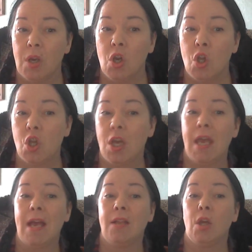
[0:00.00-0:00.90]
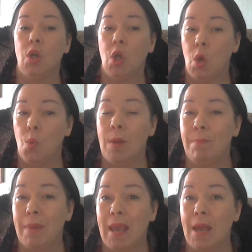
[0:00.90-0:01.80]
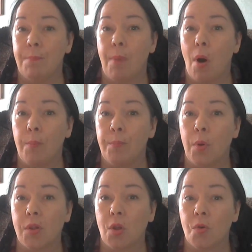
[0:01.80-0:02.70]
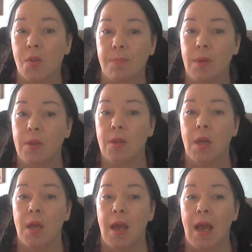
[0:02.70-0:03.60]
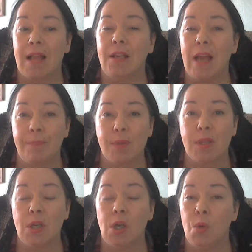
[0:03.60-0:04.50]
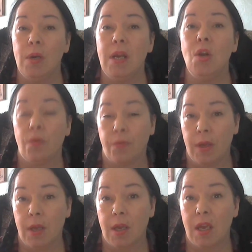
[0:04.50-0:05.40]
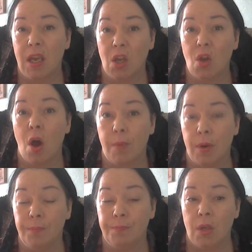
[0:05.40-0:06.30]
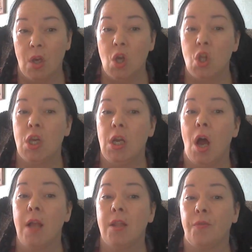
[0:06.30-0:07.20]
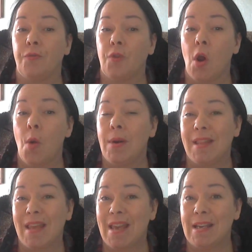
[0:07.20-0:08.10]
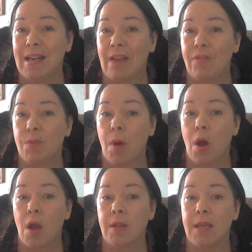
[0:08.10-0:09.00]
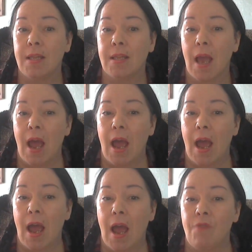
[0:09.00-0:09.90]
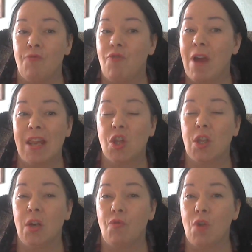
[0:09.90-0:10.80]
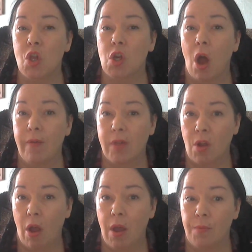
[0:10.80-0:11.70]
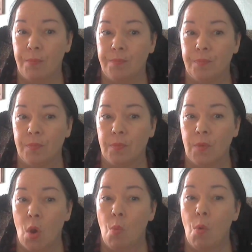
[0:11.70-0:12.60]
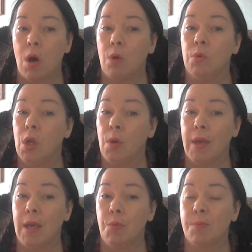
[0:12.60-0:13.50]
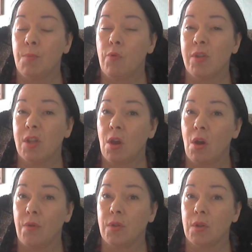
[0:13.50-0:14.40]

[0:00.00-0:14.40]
She and her new wimpy and pompous husband had absolutely nothing in common. She liked to throw and attend lavish parties and relished in a rich lifestyle, while Louis was more reserved